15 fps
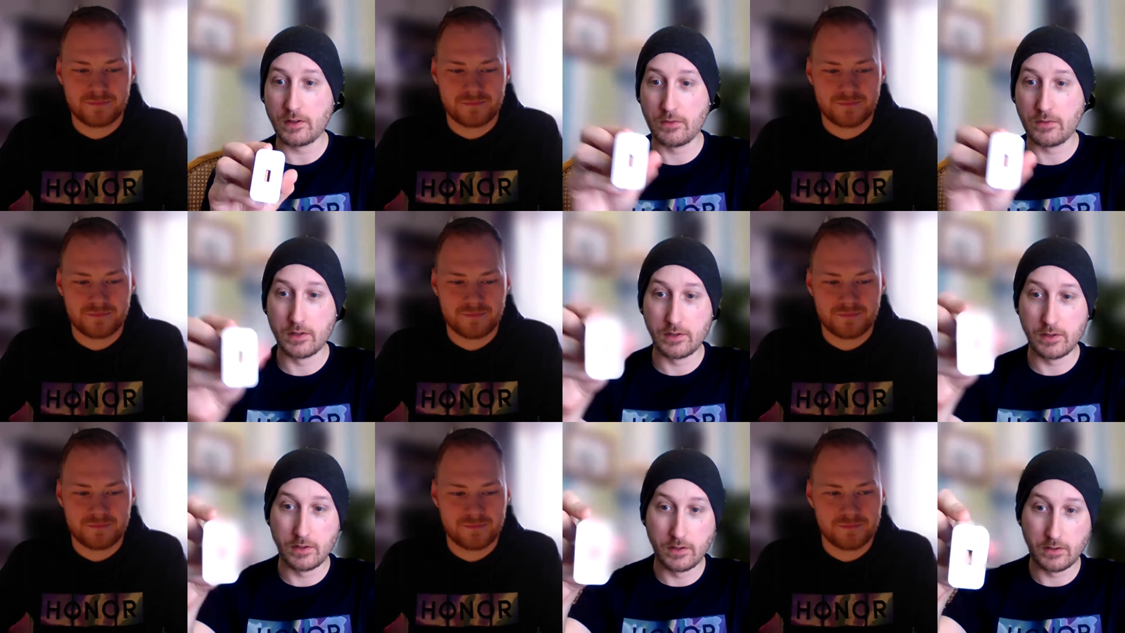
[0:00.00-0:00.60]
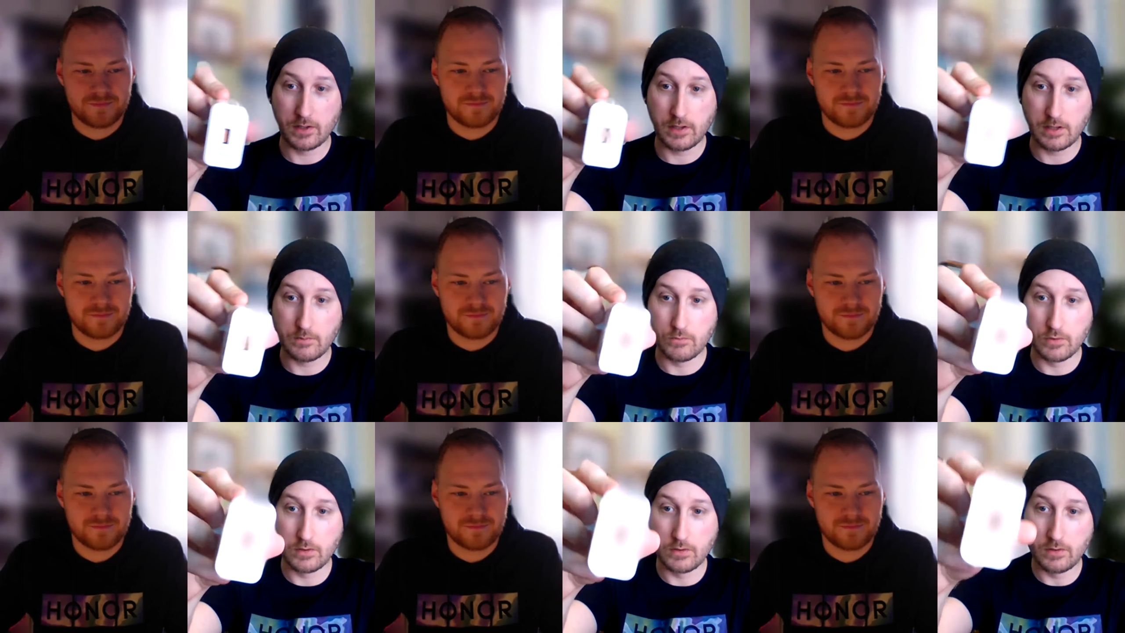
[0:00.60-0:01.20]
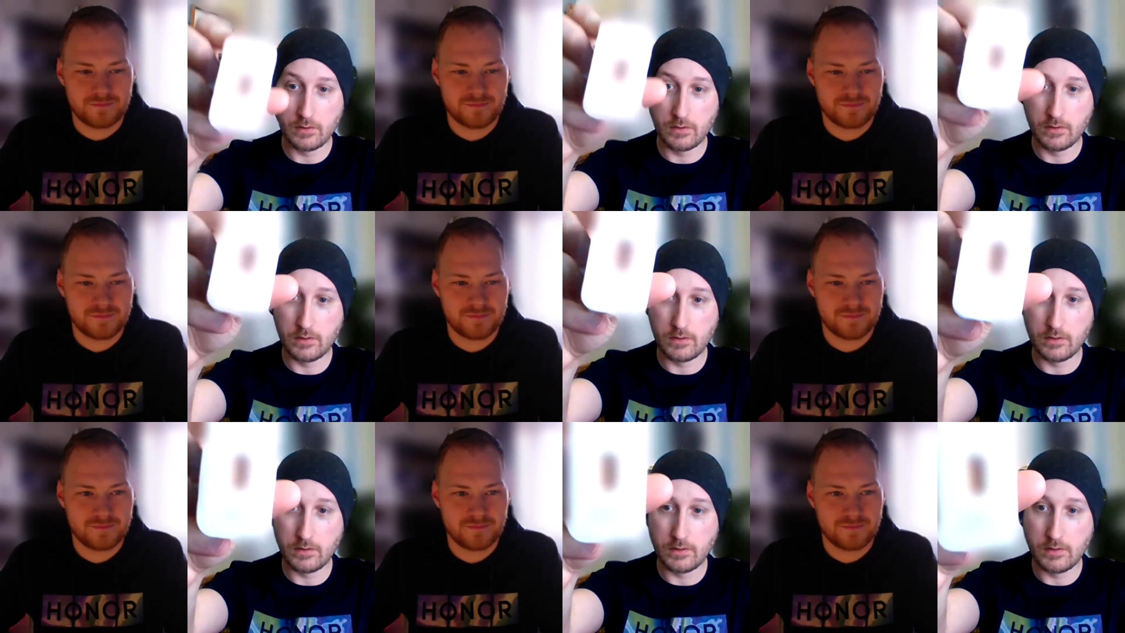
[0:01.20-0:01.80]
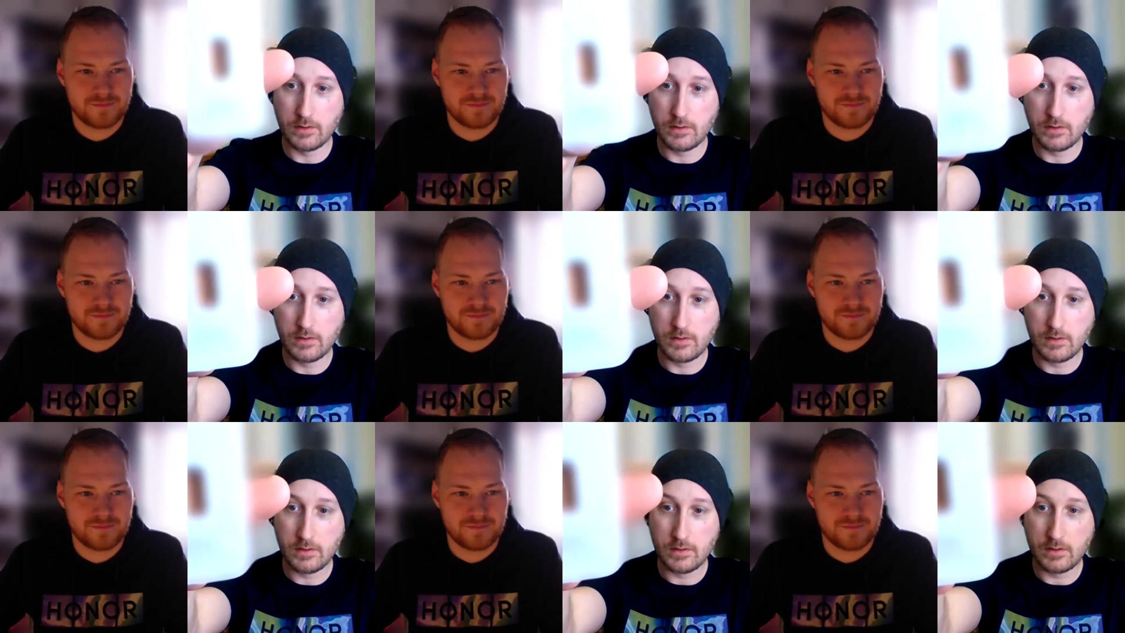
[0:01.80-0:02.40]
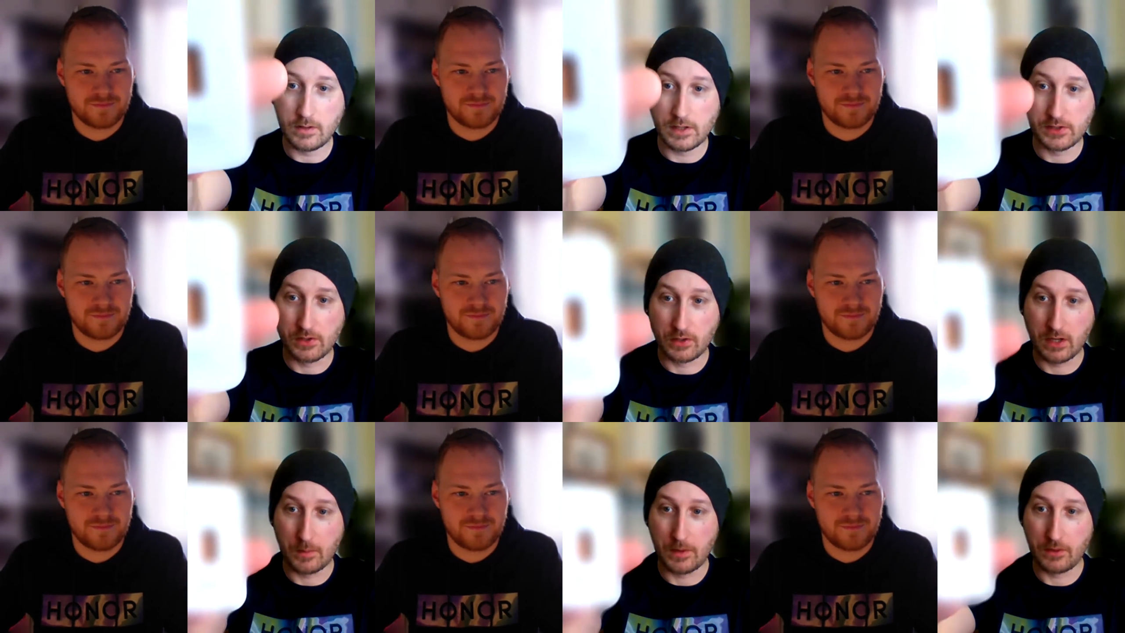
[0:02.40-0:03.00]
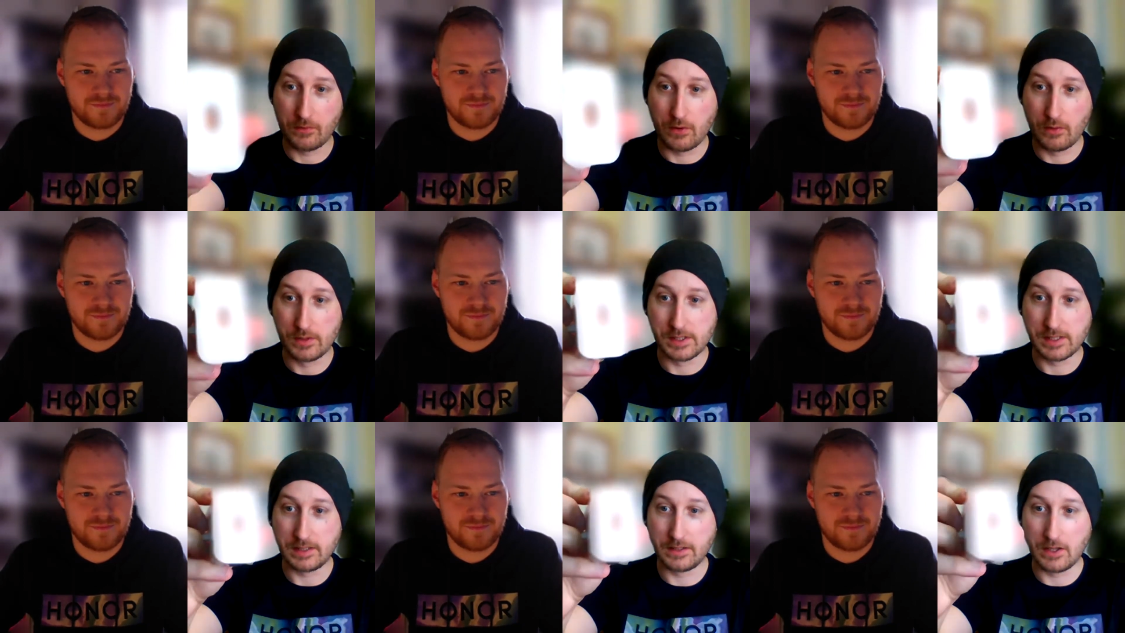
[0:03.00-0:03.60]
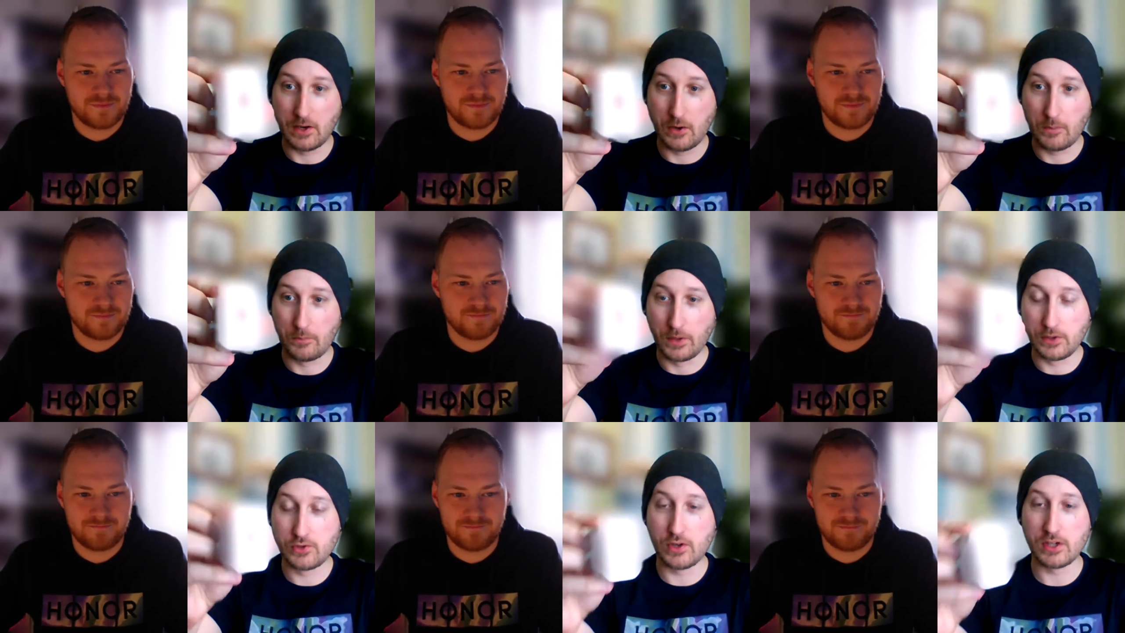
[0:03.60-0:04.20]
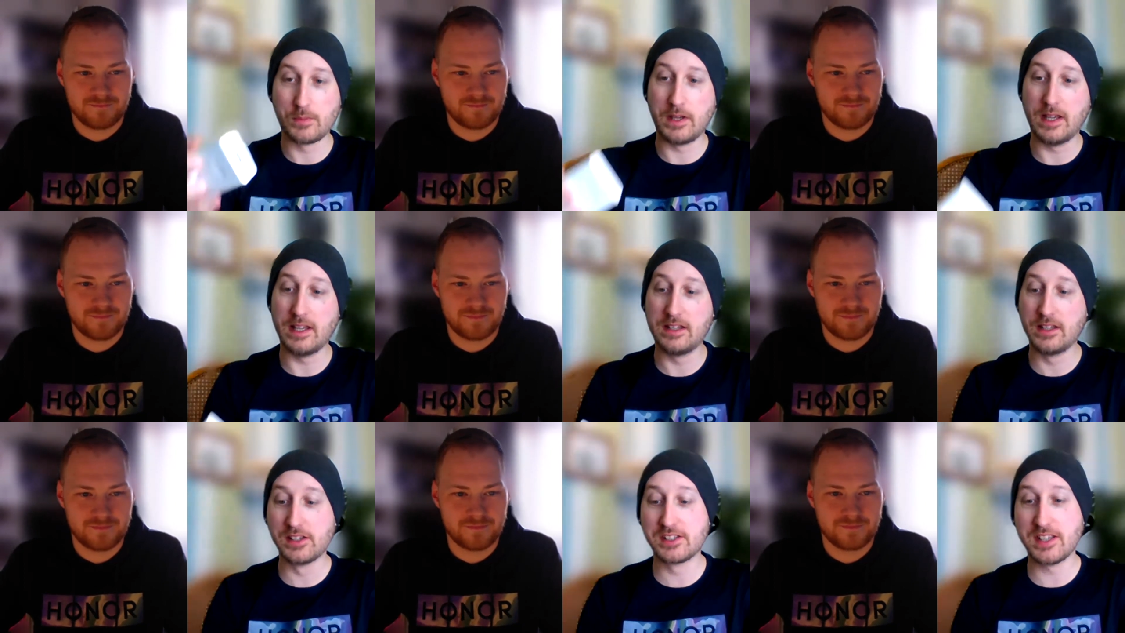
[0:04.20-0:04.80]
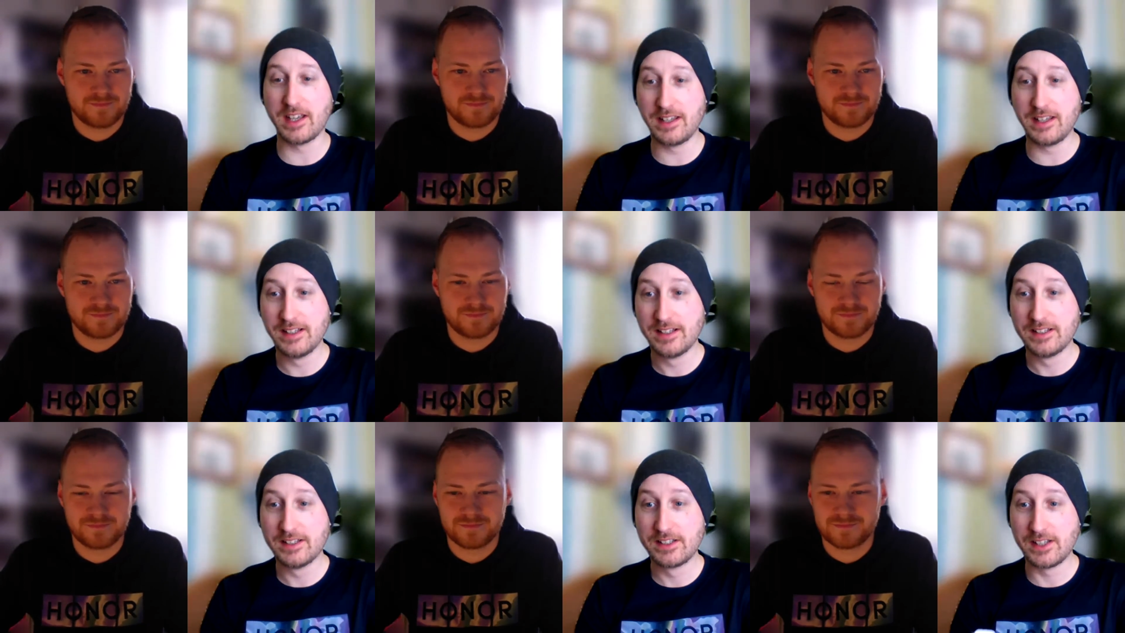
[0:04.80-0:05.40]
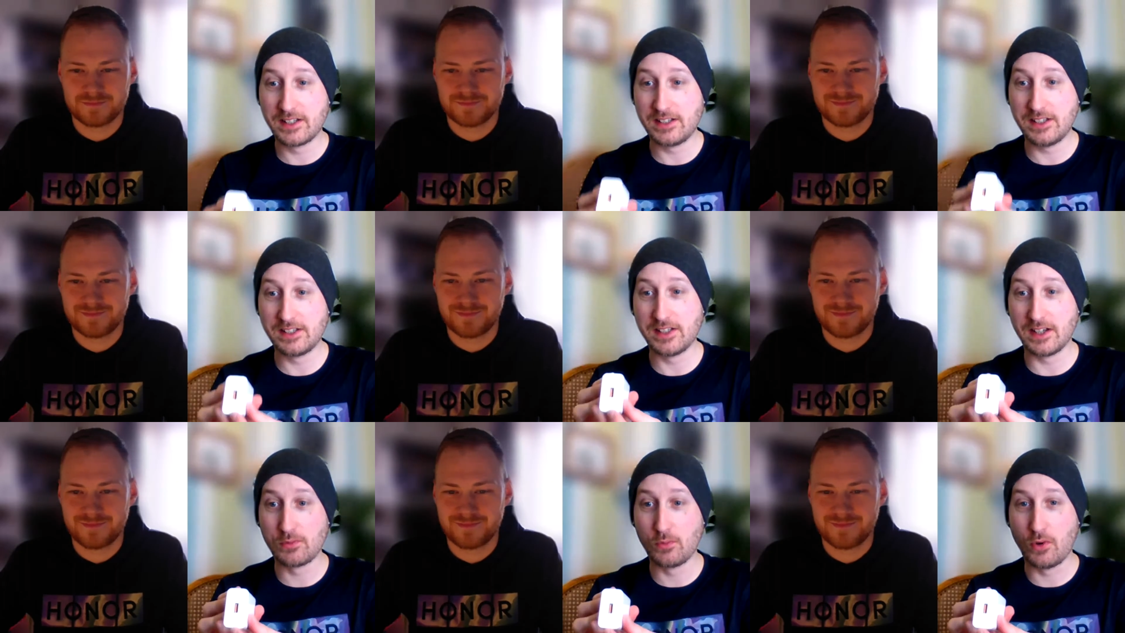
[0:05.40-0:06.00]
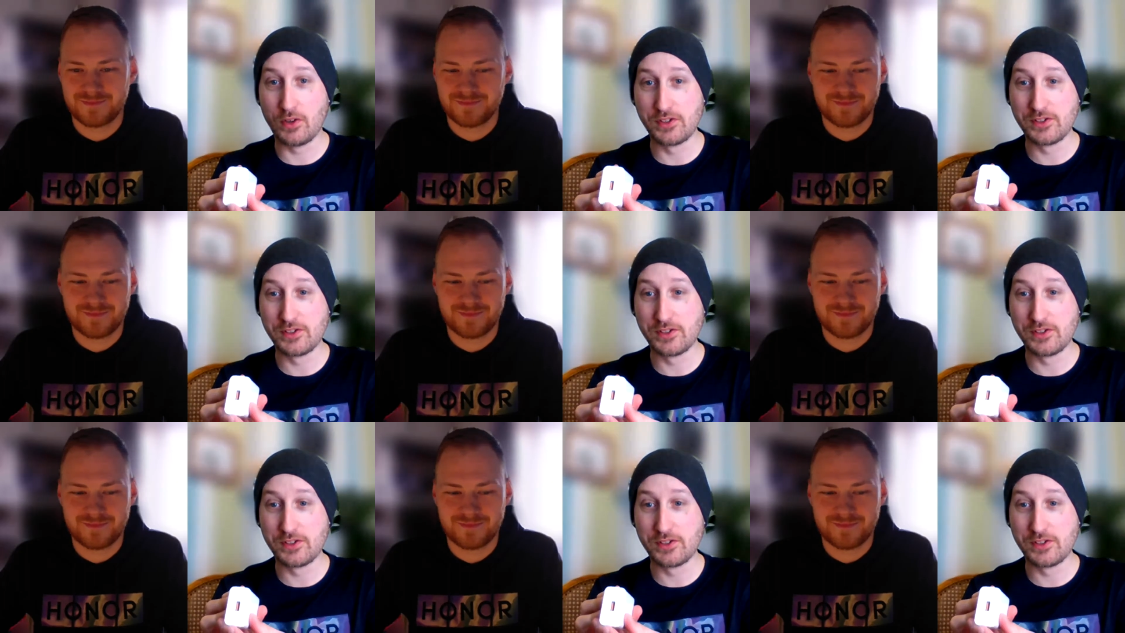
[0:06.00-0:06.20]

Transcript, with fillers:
Speaker 1: if I can find it on the camera. That's not coming through, is it? No, but trust me, it does say 66